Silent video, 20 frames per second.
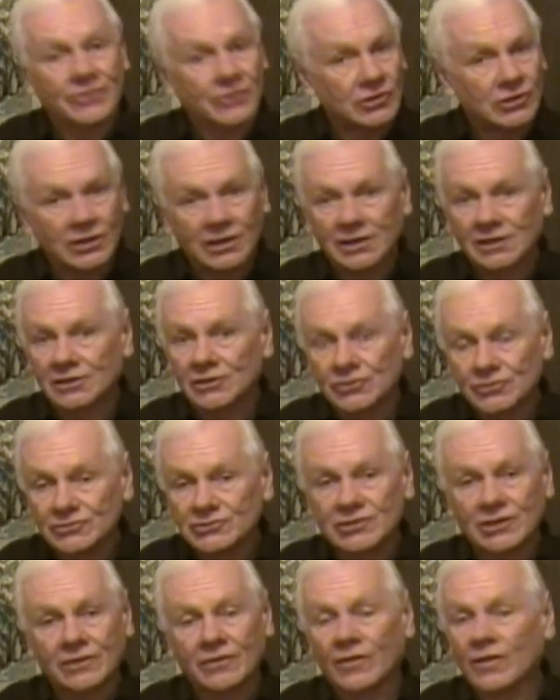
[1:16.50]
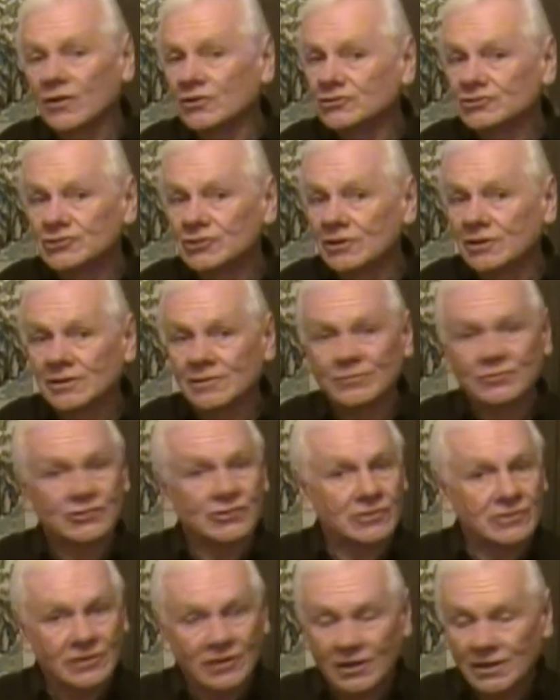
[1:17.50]
They're not losing their
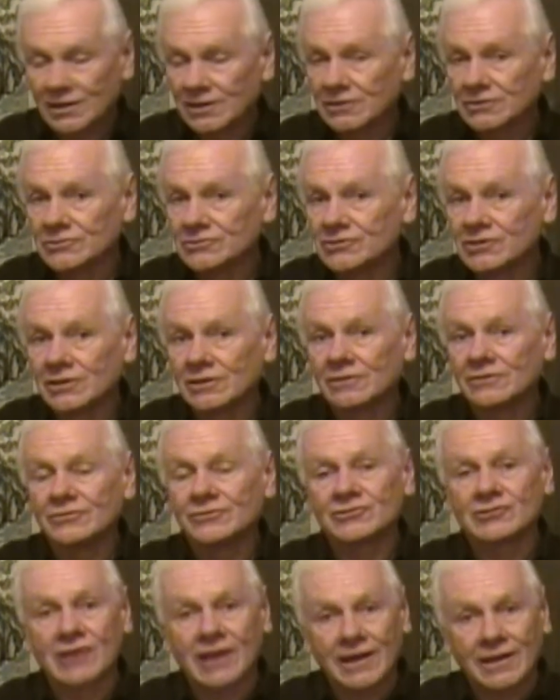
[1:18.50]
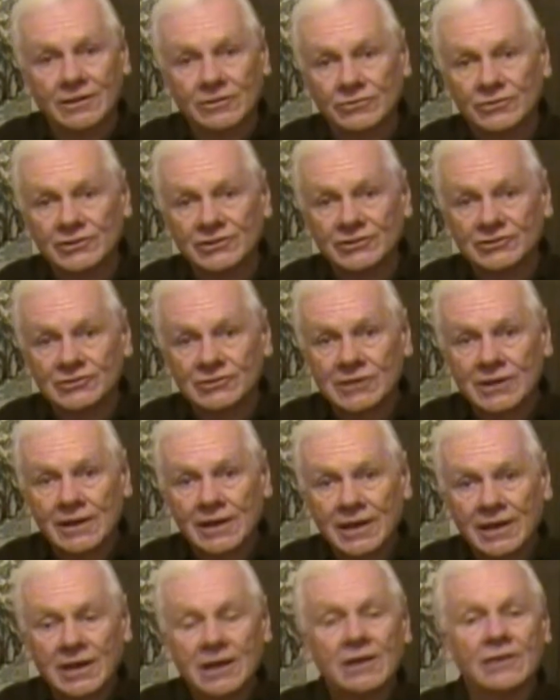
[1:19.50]
jobs. They're not losing their salaries.
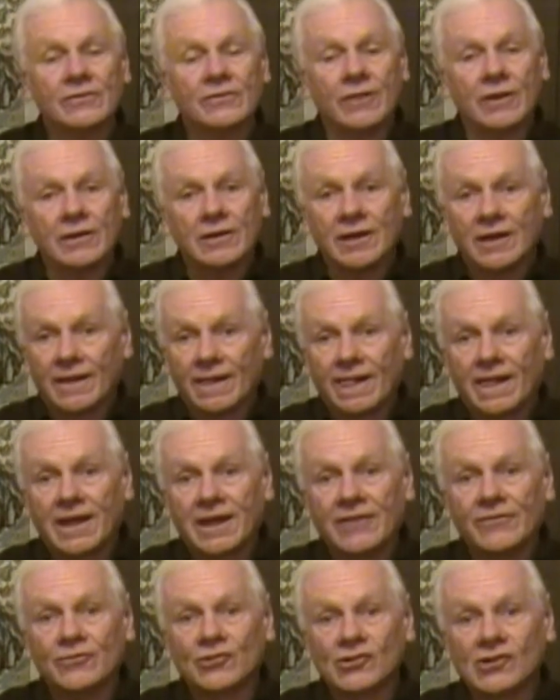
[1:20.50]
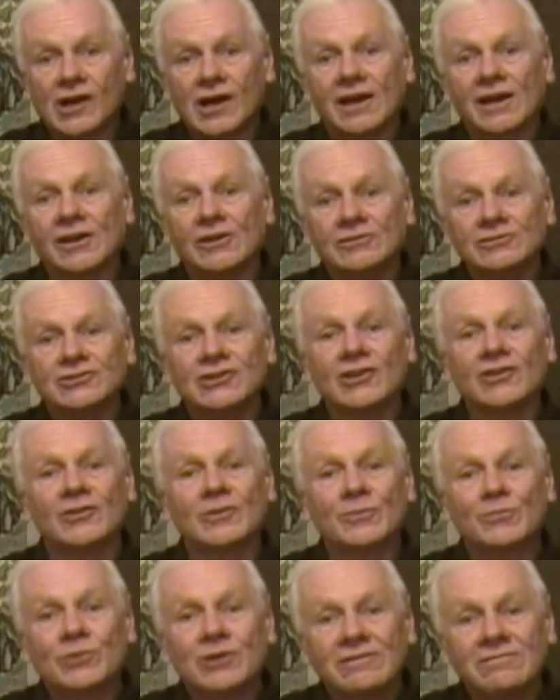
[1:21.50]
And they're not losing
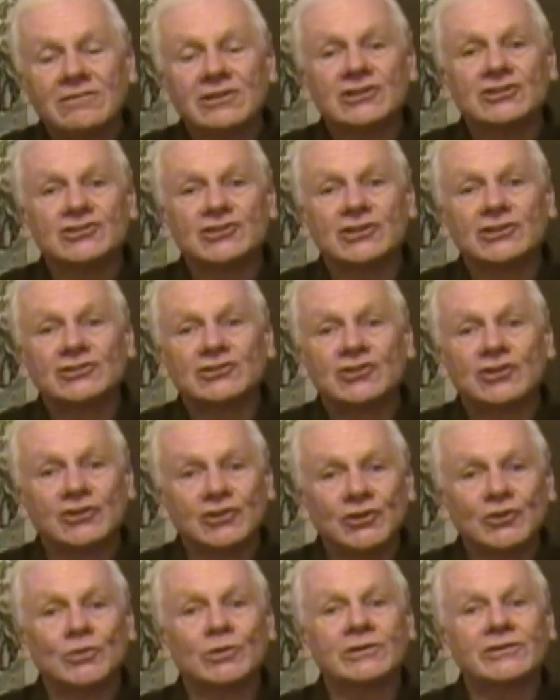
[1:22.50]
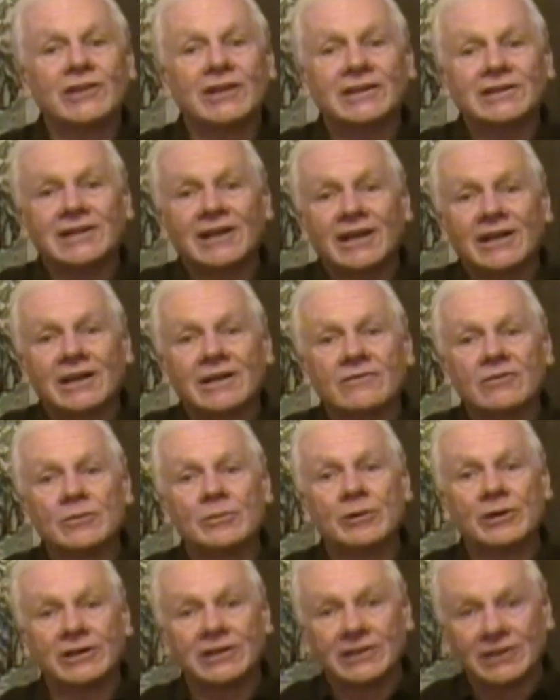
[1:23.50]
their privileges to do what they tell
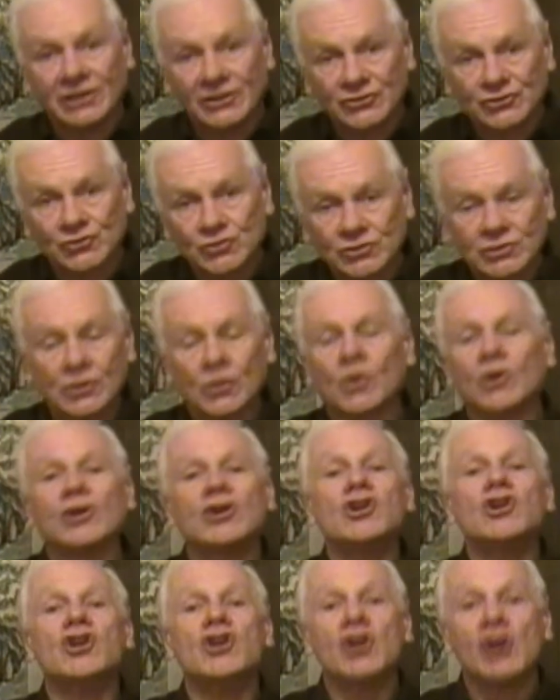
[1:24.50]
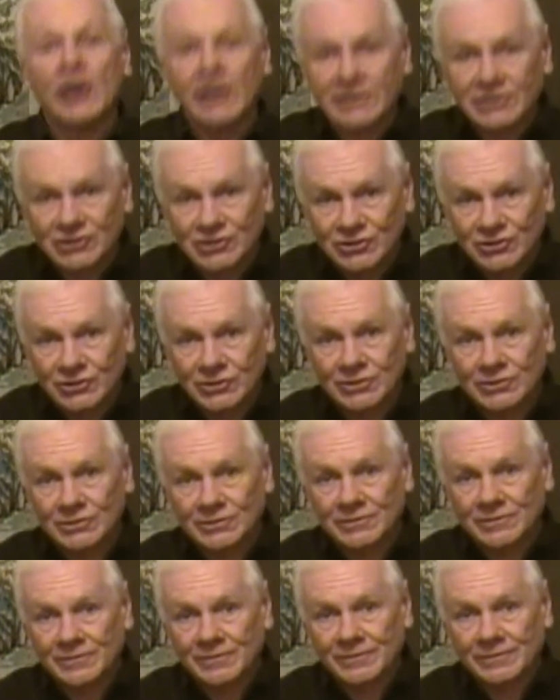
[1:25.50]
everybody else not to
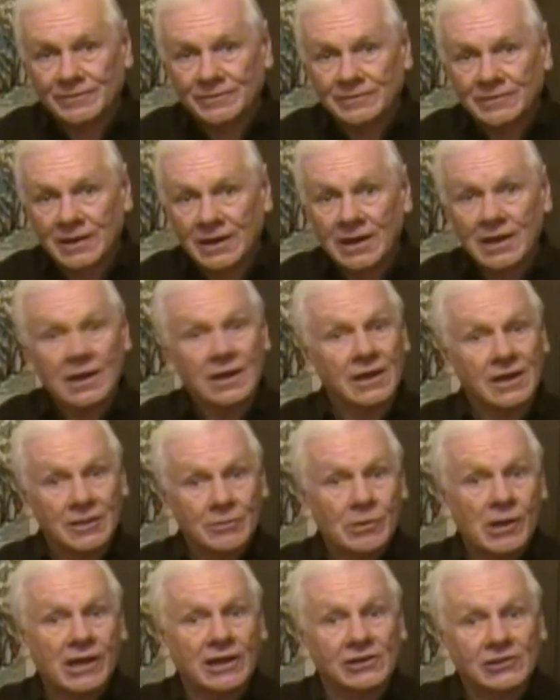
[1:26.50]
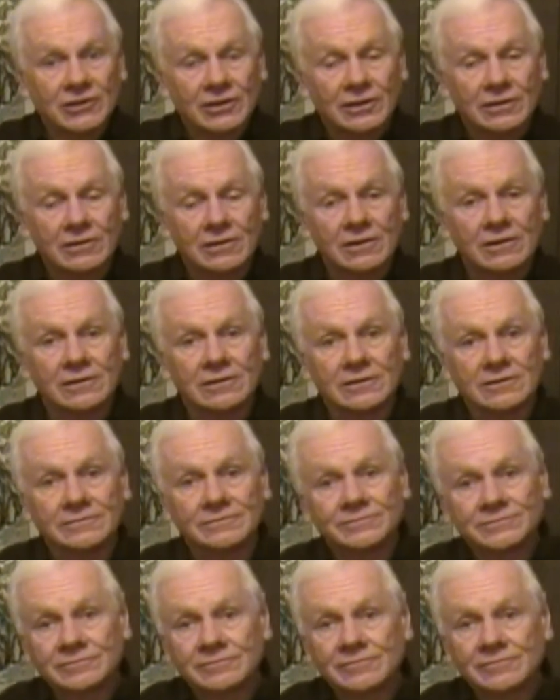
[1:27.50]
do and make it a law.